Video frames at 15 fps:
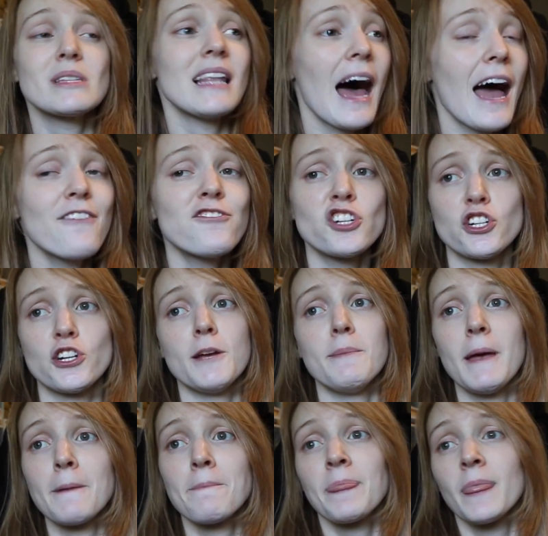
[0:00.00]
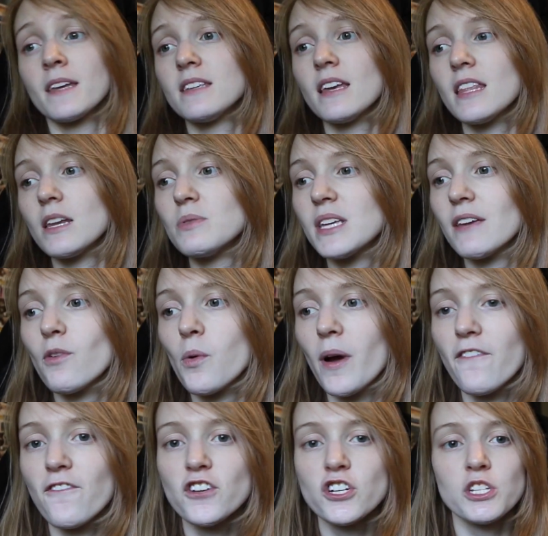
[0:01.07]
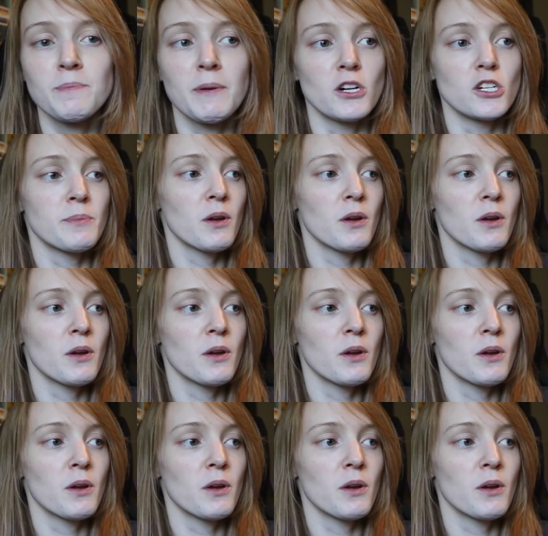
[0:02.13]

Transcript: live streaming saying that he was giving away fidget spinners,